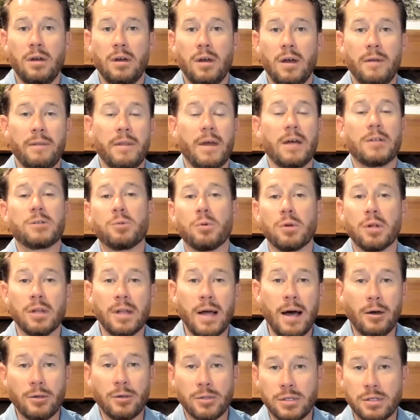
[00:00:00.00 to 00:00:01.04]
And that's what
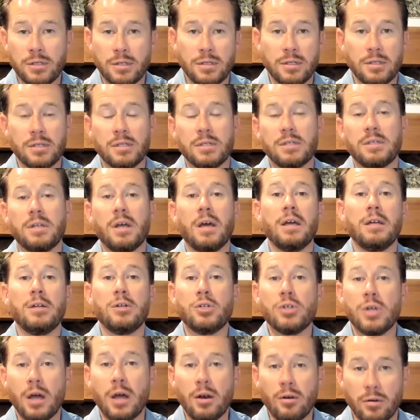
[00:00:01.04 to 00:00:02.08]
allows us to stay
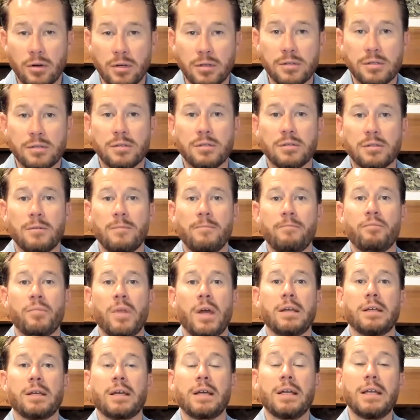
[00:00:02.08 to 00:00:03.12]
generous
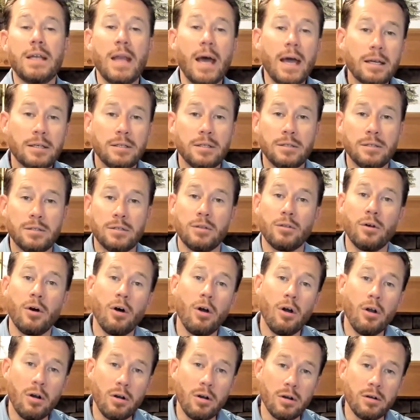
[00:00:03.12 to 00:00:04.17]
and connected to the
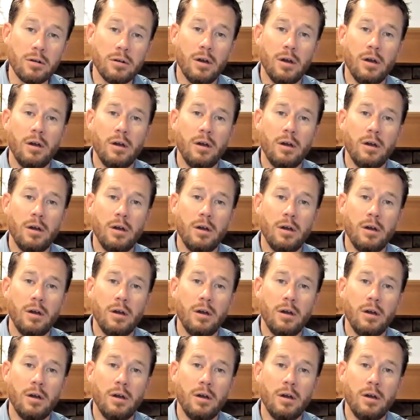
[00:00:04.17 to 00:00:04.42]
heart